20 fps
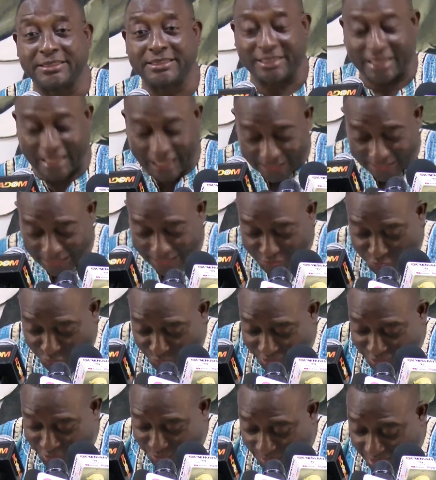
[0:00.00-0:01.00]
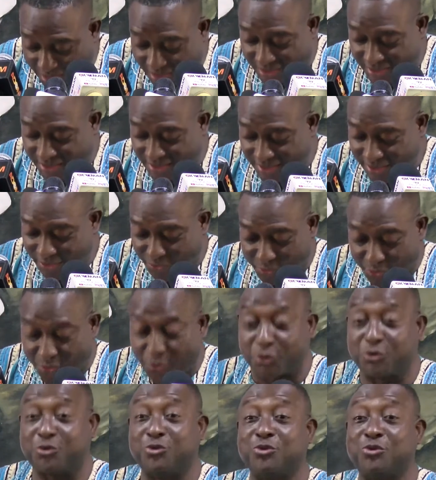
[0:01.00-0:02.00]
And as we speak, we
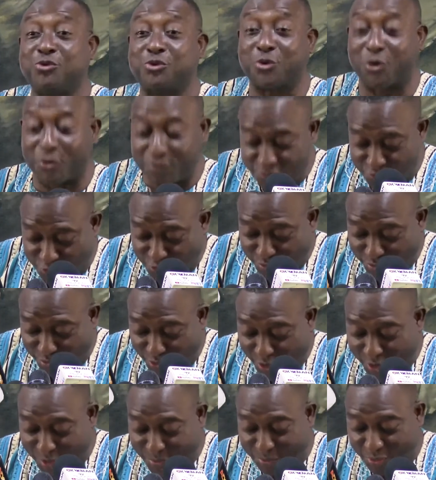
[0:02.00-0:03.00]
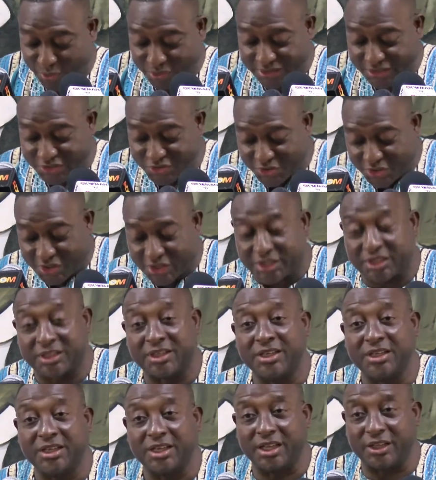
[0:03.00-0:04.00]
continue to consume more imported chicken,
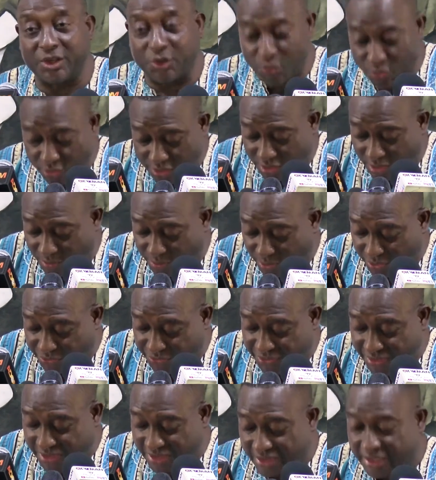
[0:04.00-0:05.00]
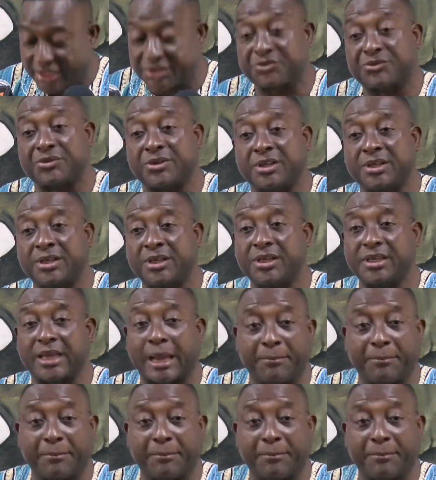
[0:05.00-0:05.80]
and the local poultry industry can